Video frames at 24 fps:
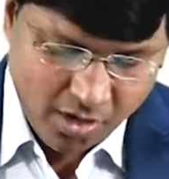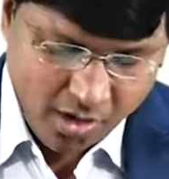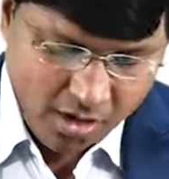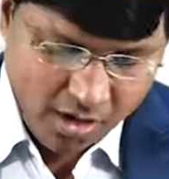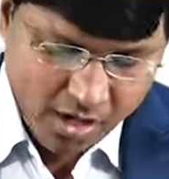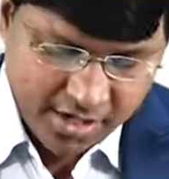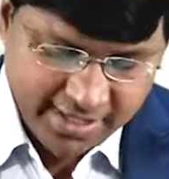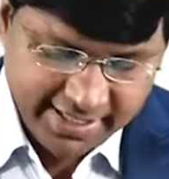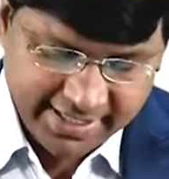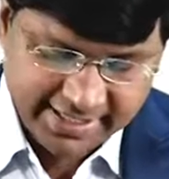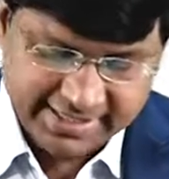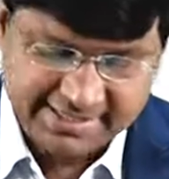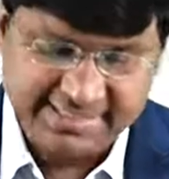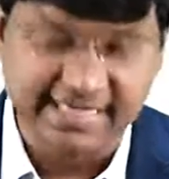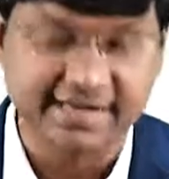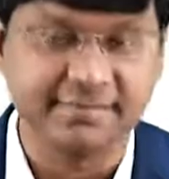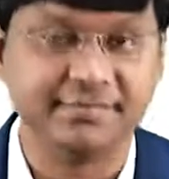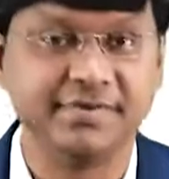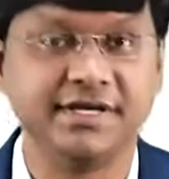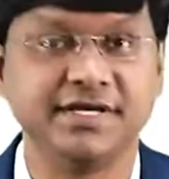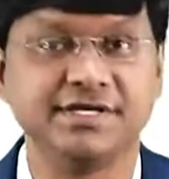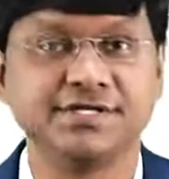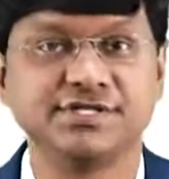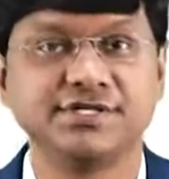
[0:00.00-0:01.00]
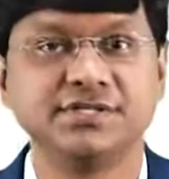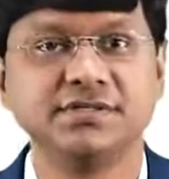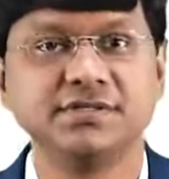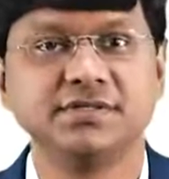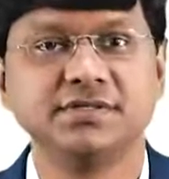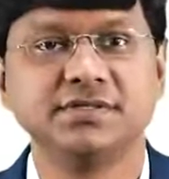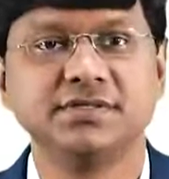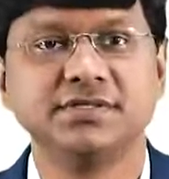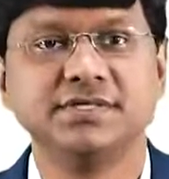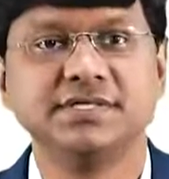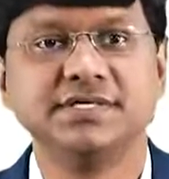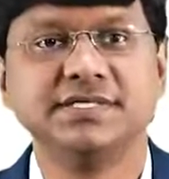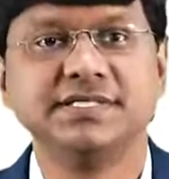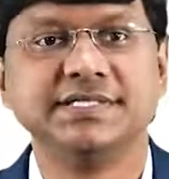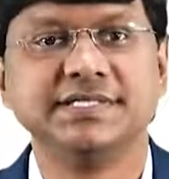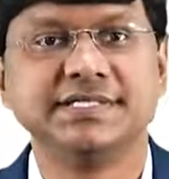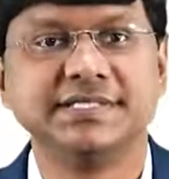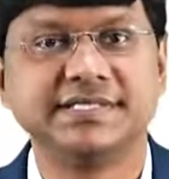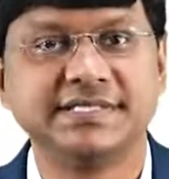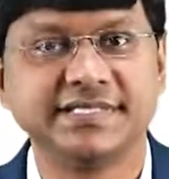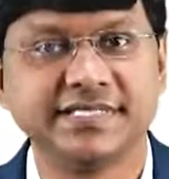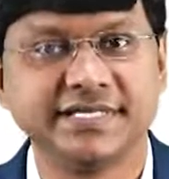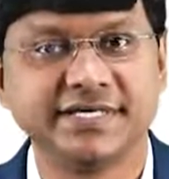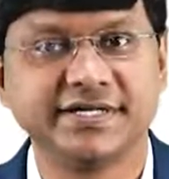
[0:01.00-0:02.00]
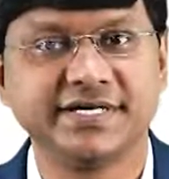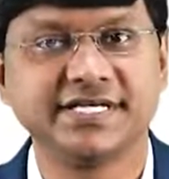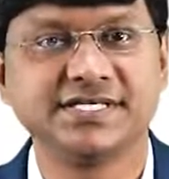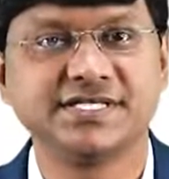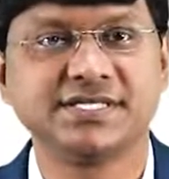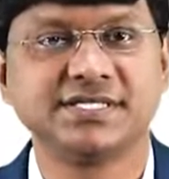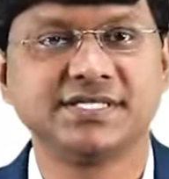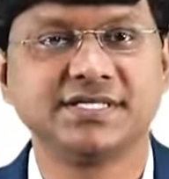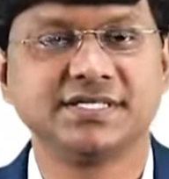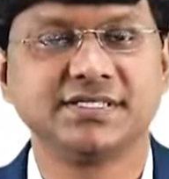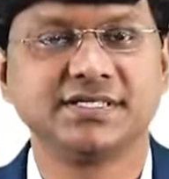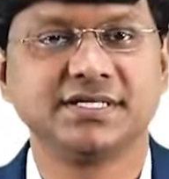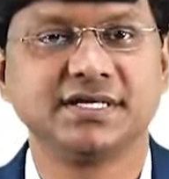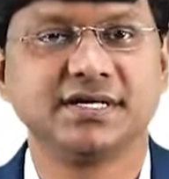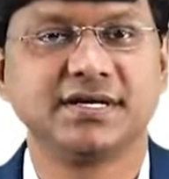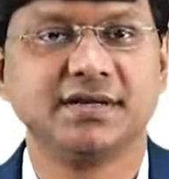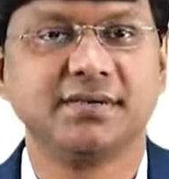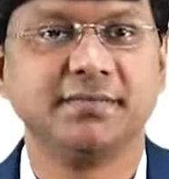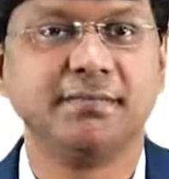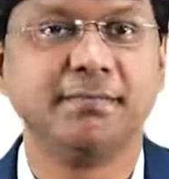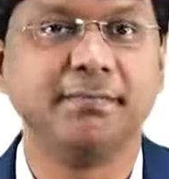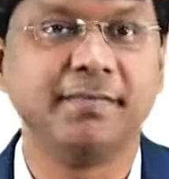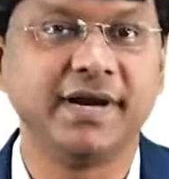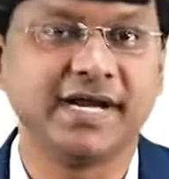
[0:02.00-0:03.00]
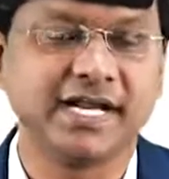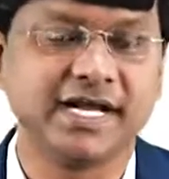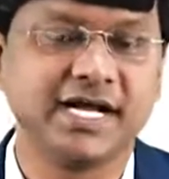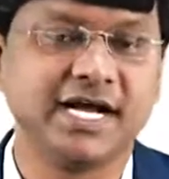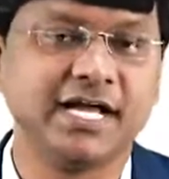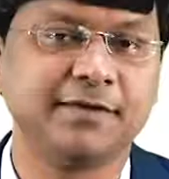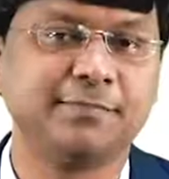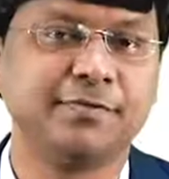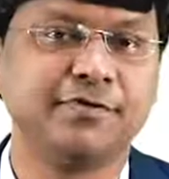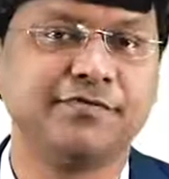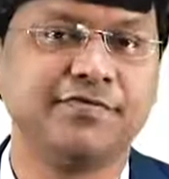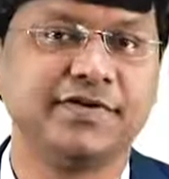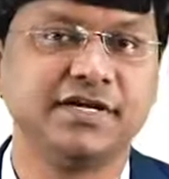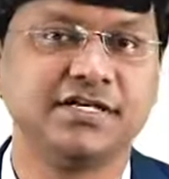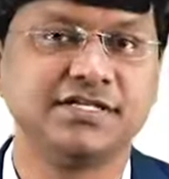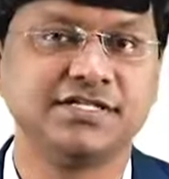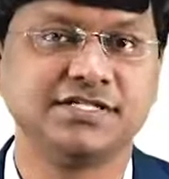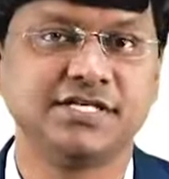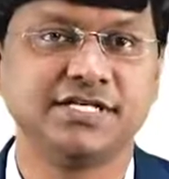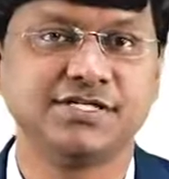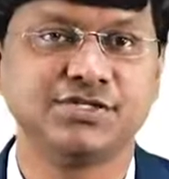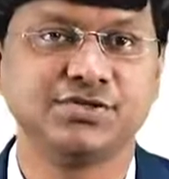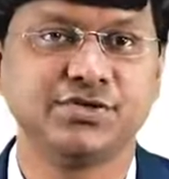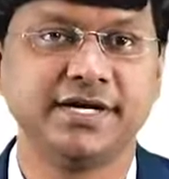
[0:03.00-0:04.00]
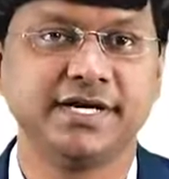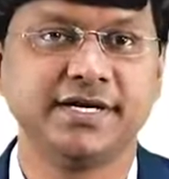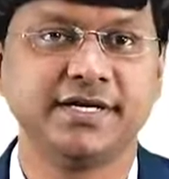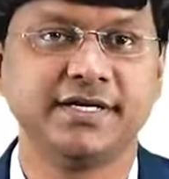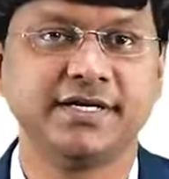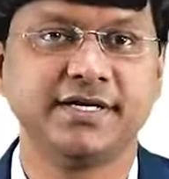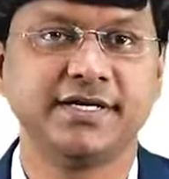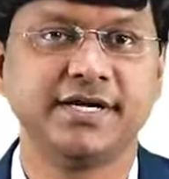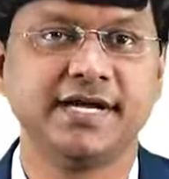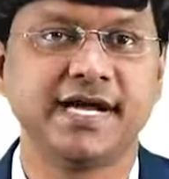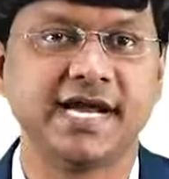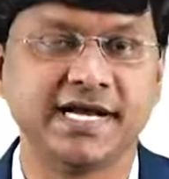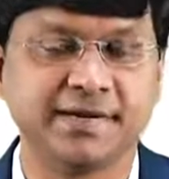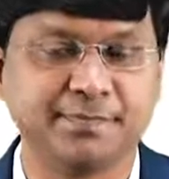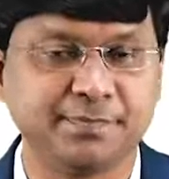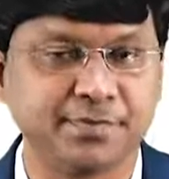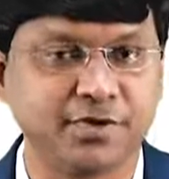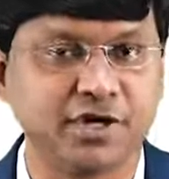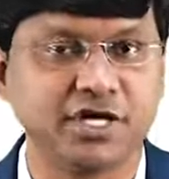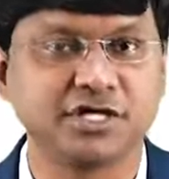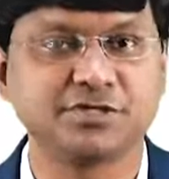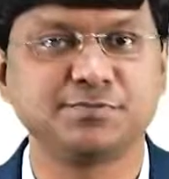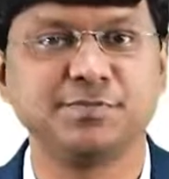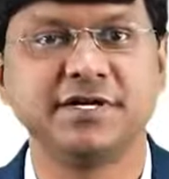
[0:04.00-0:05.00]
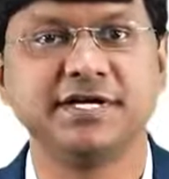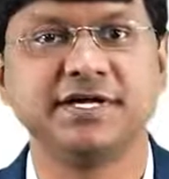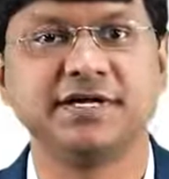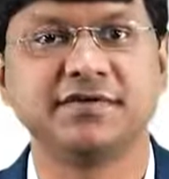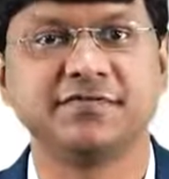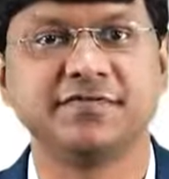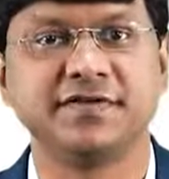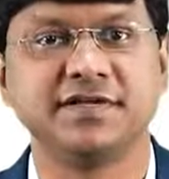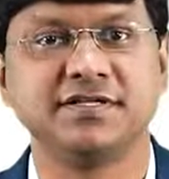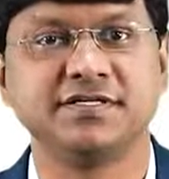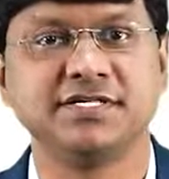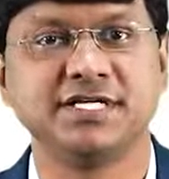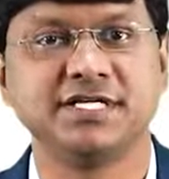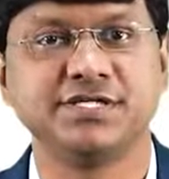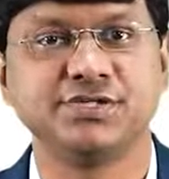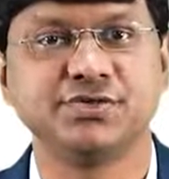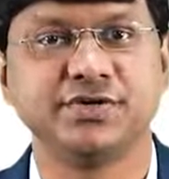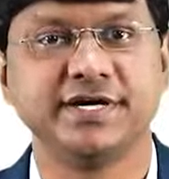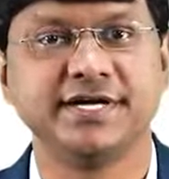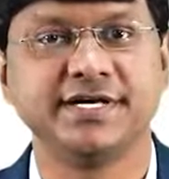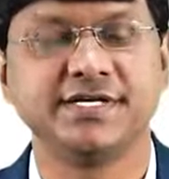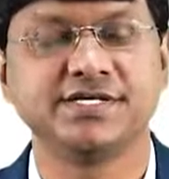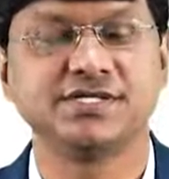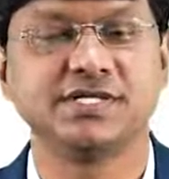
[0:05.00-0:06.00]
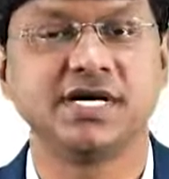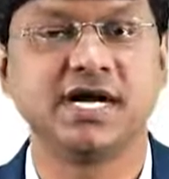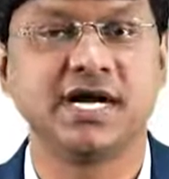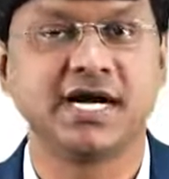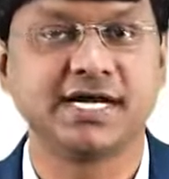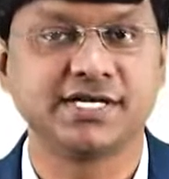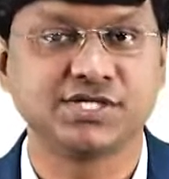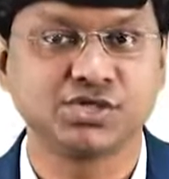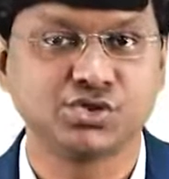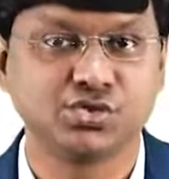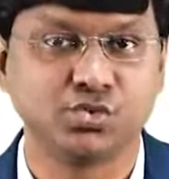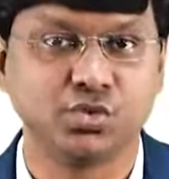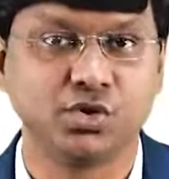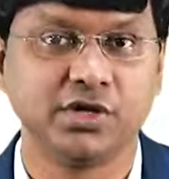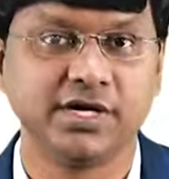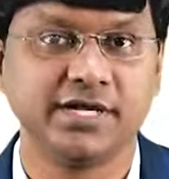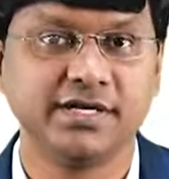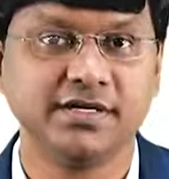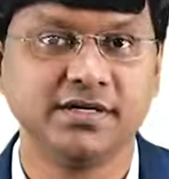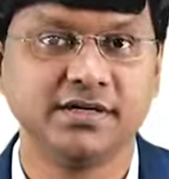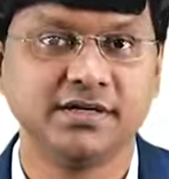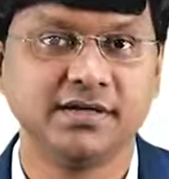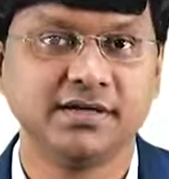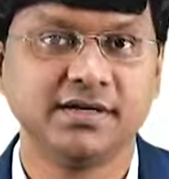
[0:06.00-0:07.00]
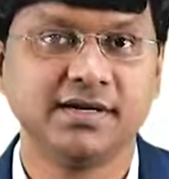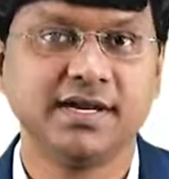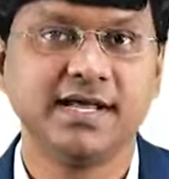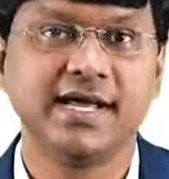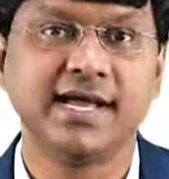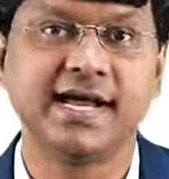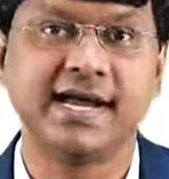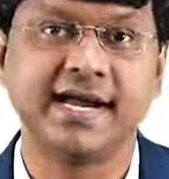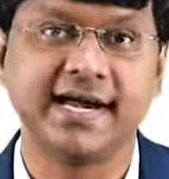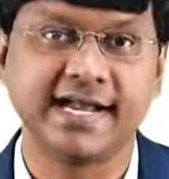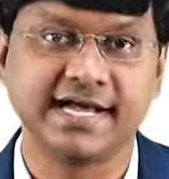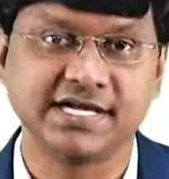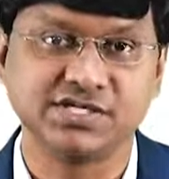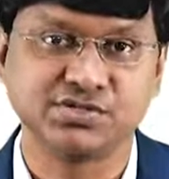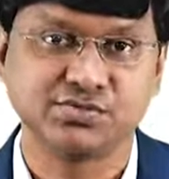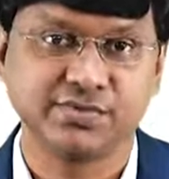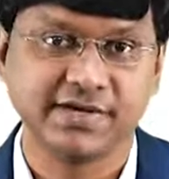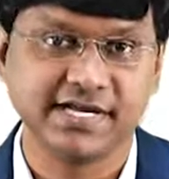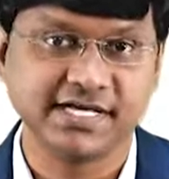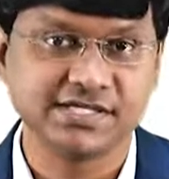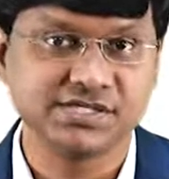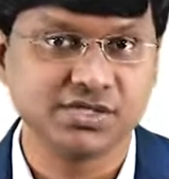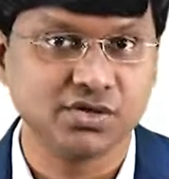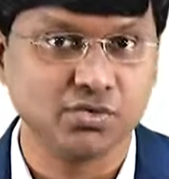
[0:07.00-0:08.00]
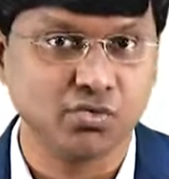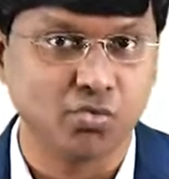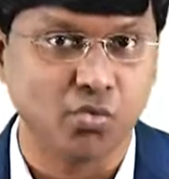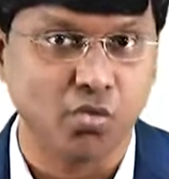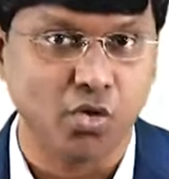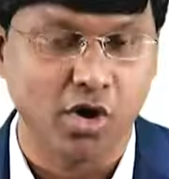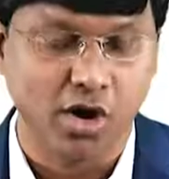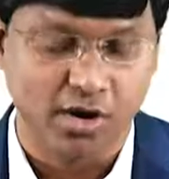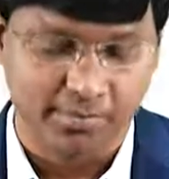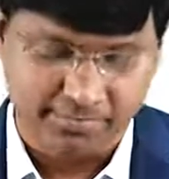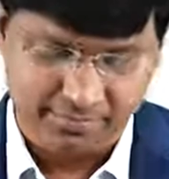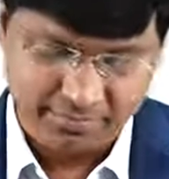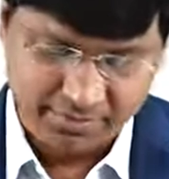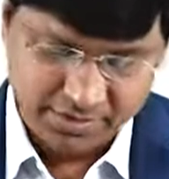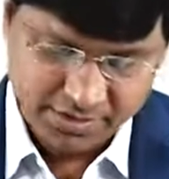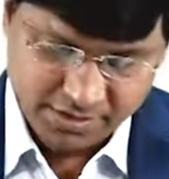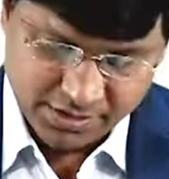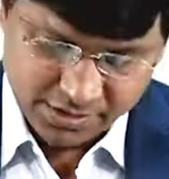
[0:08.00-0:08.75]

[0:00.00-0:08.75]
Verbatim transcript: On examination, the wrist metacarpophalangeal joint and proximal interphalangeal joints are swollen and as well as warm.